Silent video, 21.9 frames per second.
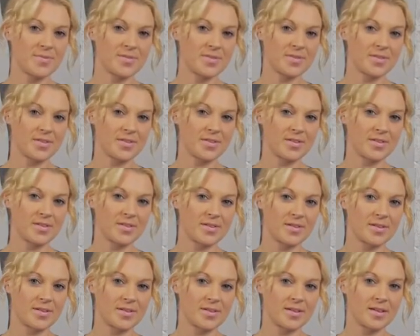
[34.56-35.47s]

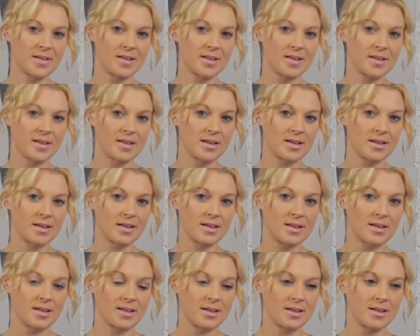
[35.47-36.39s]

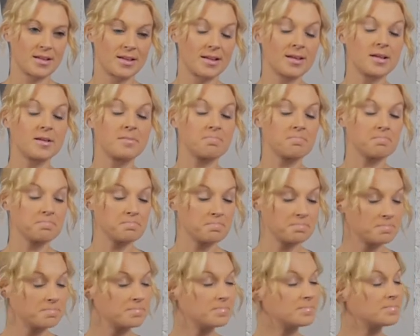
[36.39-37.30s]

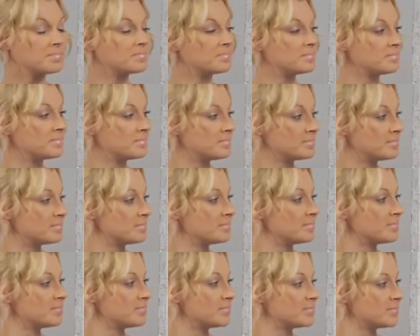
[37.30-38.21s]

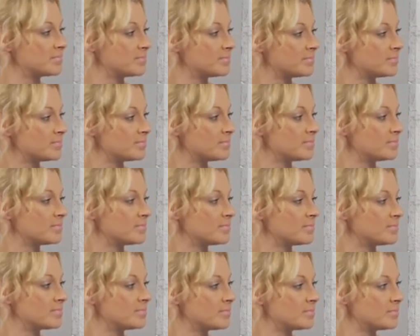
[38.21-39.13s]

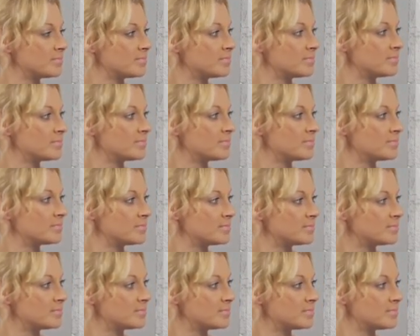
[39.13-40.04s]

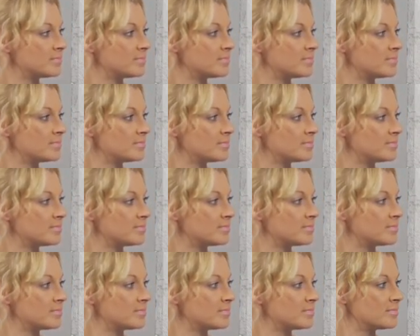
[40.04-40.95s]

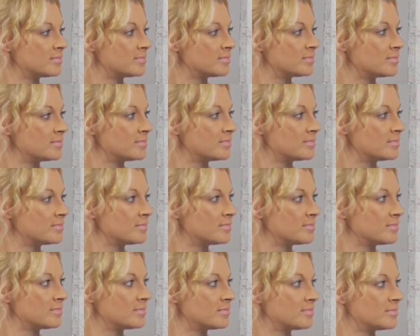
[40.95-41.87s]

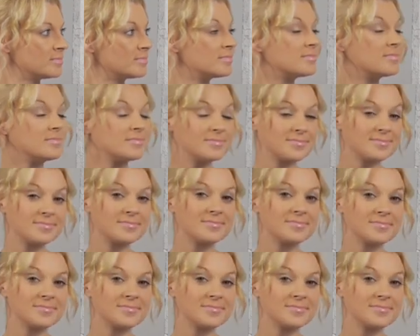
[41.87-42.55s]
No words are spoken by the person on screen.